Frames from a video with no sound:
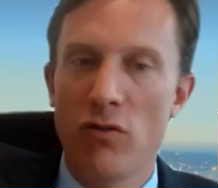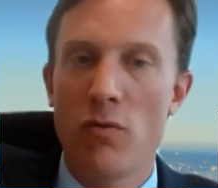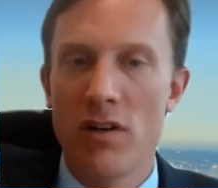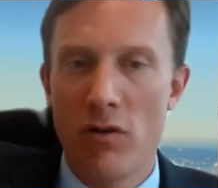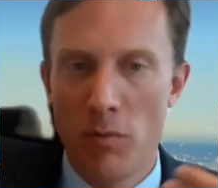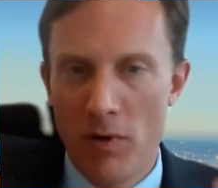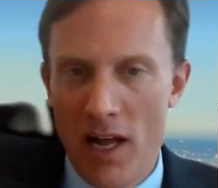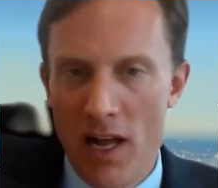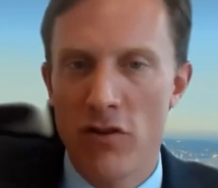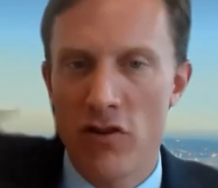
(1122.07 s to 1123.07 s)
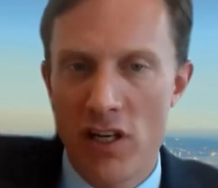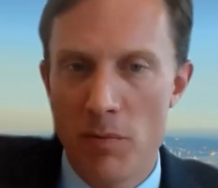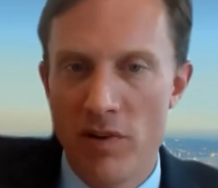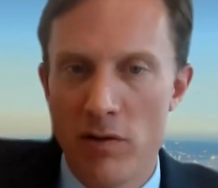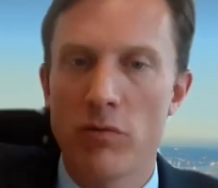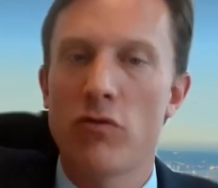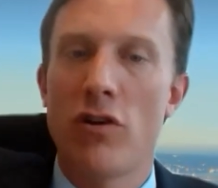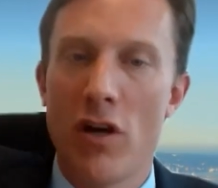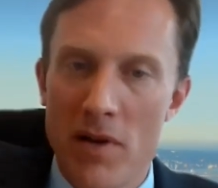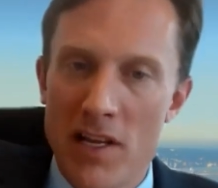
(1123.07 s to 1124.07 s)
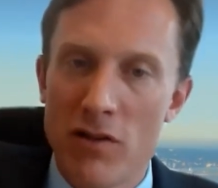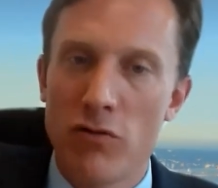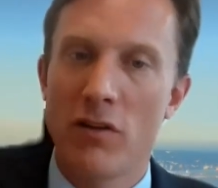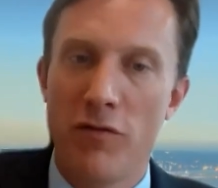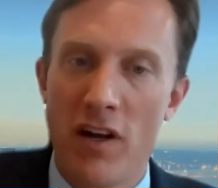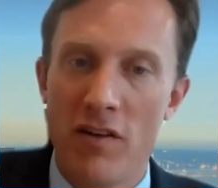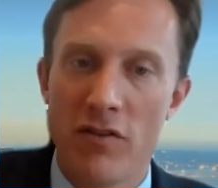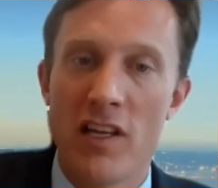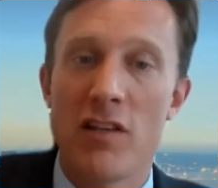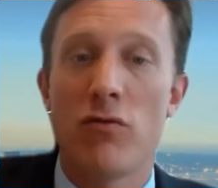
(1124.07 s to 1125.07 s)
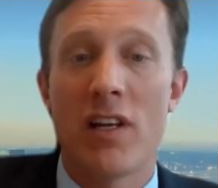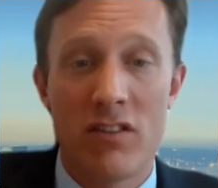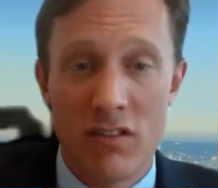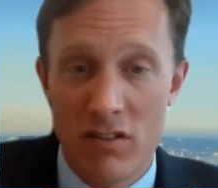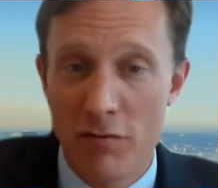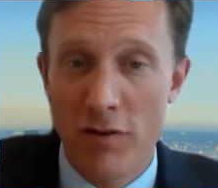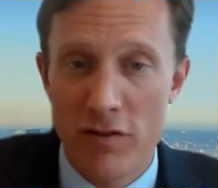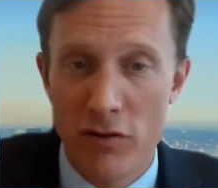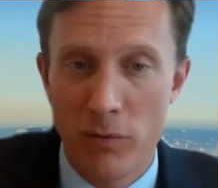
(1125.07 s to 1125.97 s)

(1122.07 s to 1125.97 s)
who want to comply with the Sharia principles to come into that fund, into the existing fund as